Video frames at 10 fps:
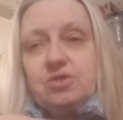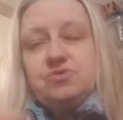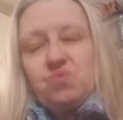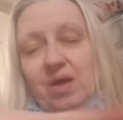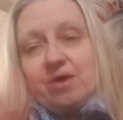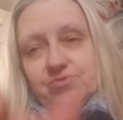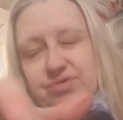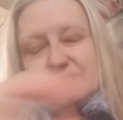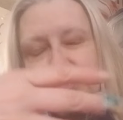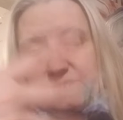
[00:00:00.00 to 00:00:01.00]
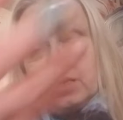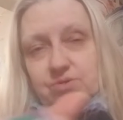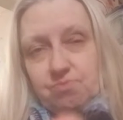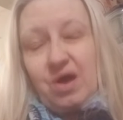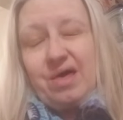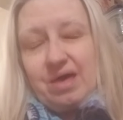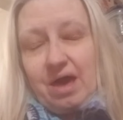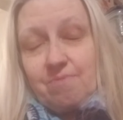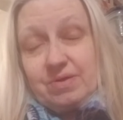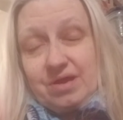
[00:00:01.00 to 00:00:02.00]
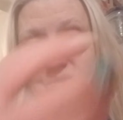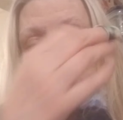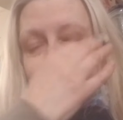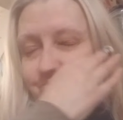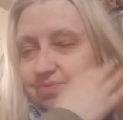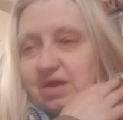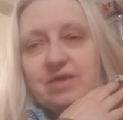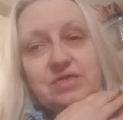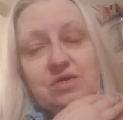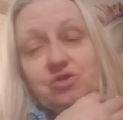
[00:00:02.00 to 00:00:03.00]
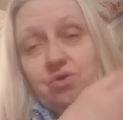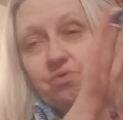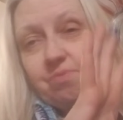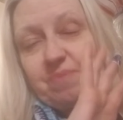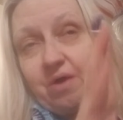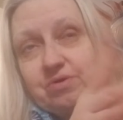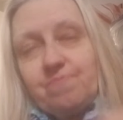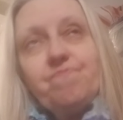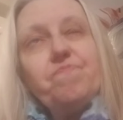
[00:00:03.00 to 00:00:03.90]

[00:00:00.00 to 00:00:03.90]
while I was well, I've been on YouTube, but I didn't know about him.